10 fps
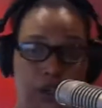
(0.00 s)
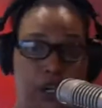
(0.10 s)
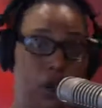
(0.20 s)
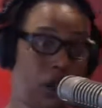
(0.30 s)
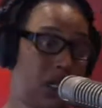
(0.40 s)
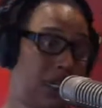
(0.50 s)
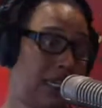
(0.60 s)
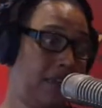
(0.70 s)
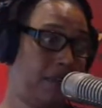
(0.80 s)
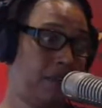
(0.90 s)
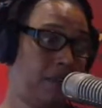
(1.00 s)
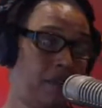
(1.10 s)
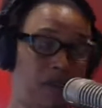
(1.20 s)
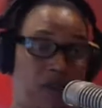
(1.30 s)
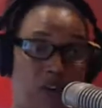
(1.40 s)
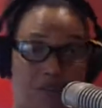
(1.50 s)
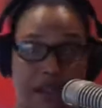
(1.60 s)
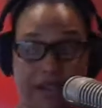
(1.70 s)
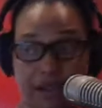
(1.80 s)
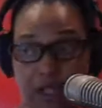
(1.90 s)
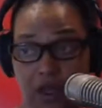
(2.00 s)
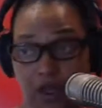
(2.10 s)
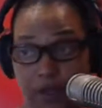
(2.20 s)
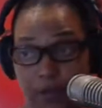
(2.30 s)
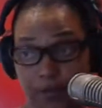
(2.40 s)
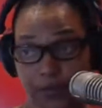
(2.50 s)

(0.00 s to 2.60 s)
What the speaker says: You're going to want to leave before 5 o'clock,